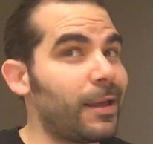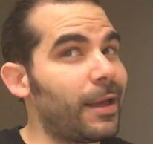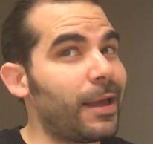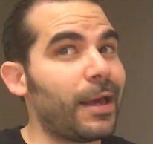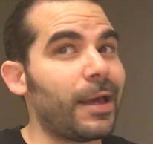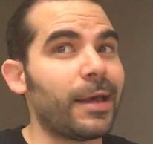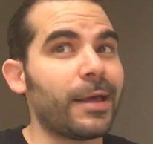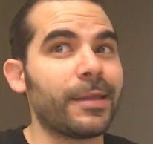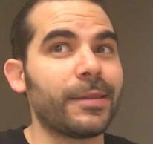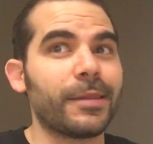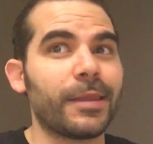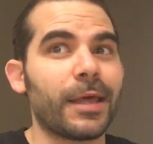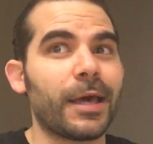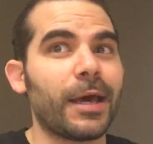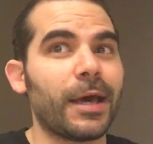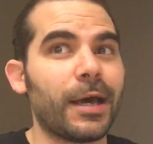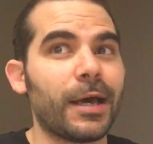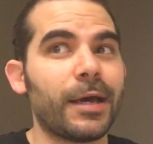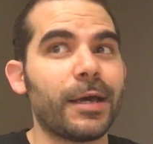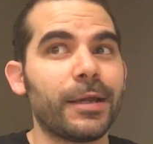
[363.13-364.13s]
and
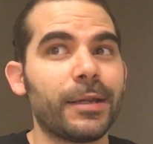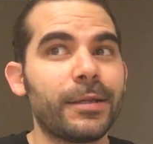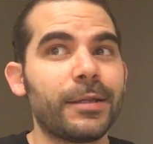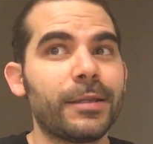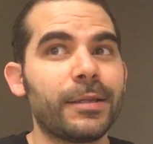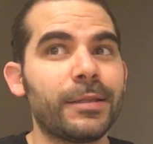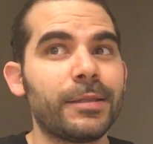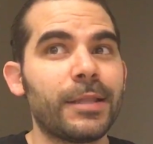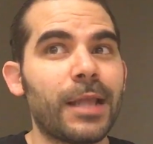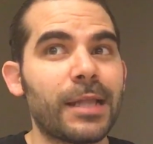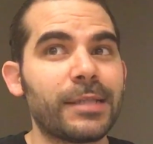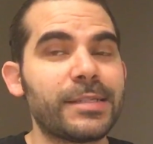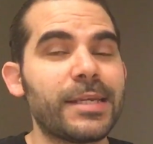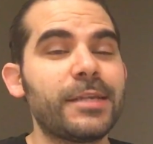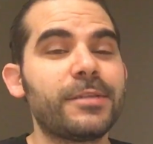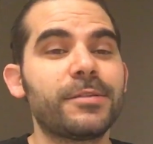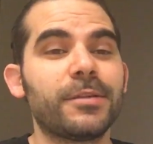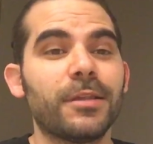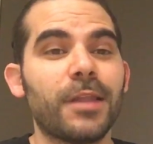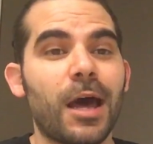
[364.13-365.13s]
that
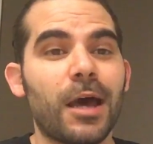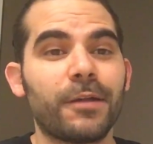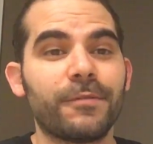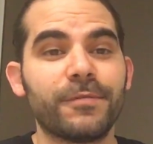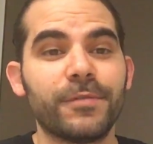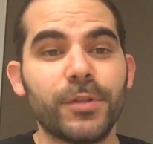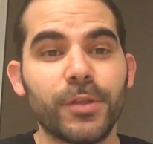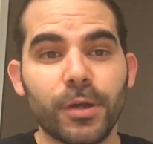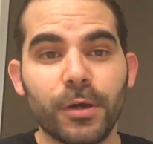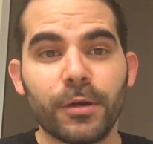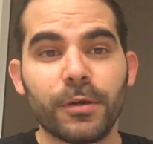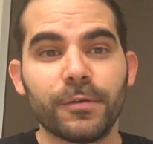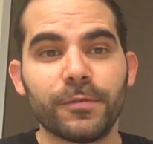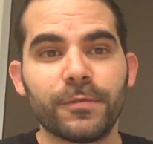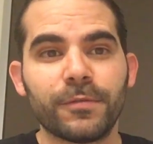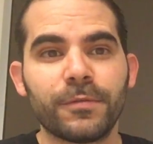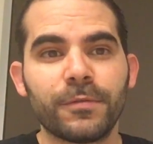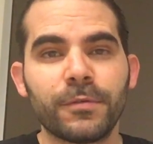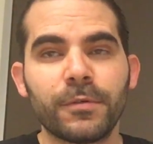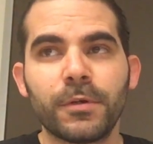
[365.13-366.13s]
takes a lot of nerve
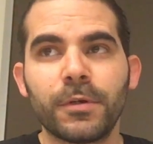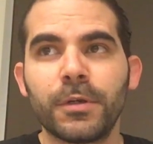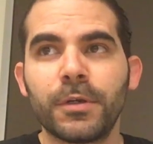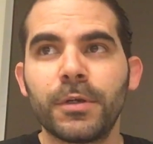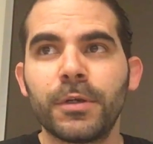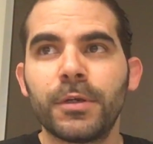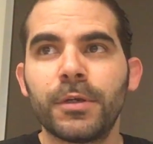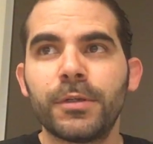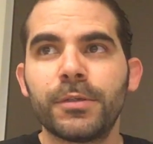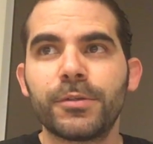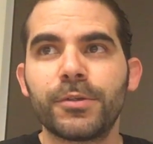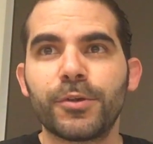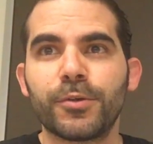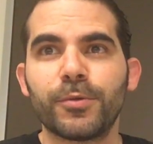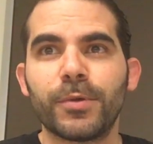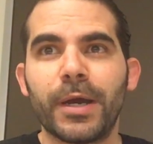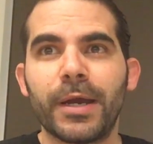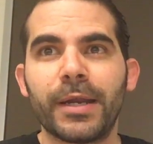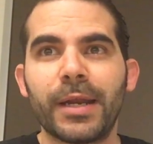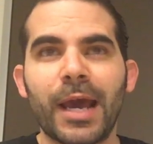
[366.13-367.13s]
to
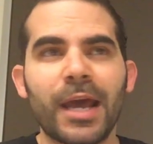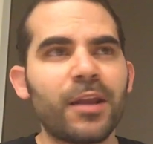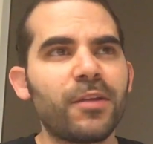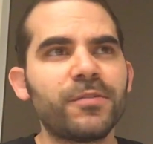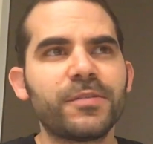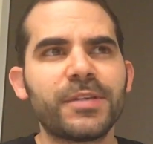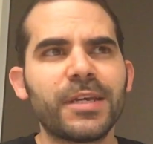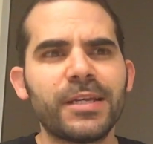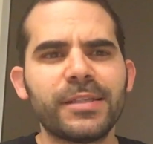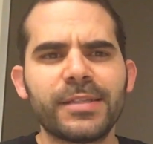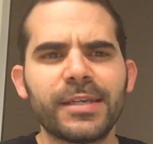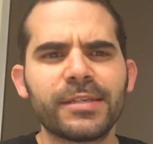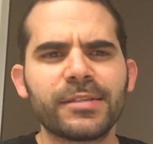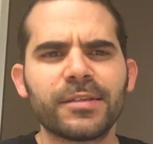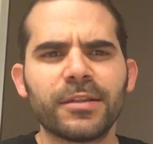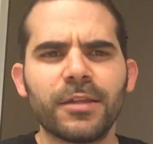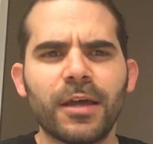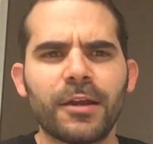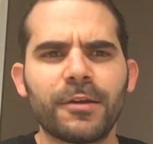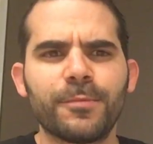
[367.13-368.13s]
write. I don't say it takes a
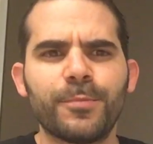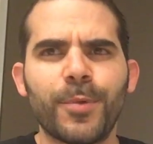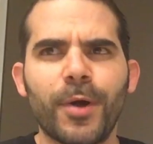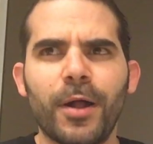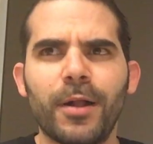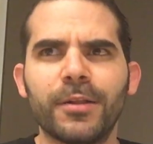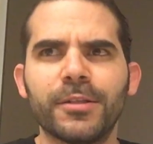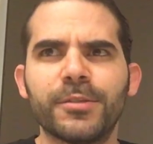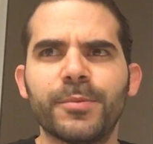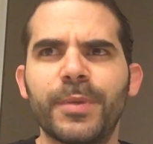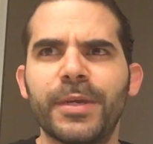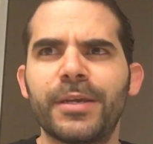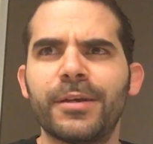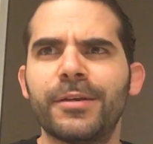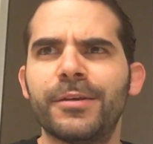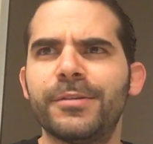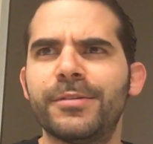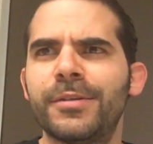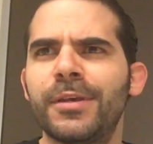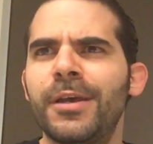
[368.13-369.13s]
lot of balls,
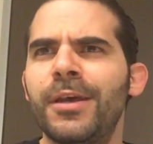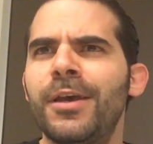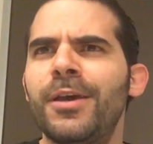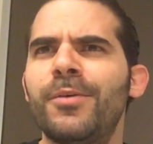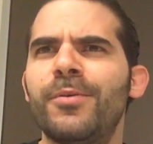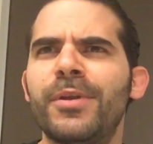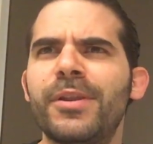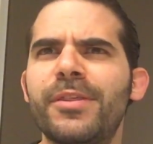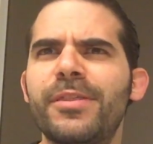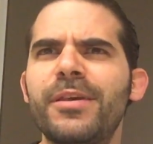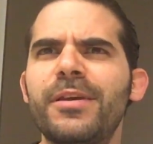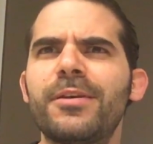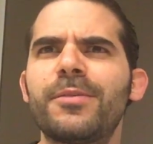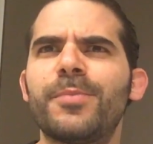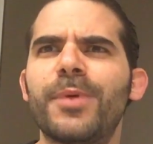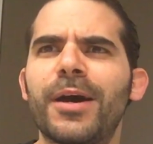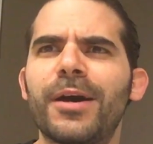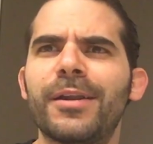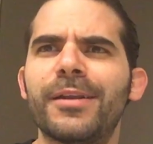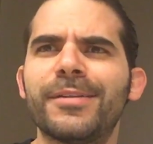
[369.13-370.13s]
because when you think
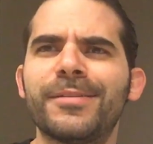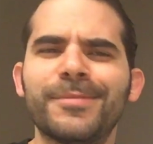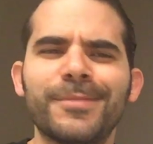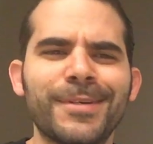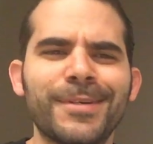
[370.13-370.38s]
about it,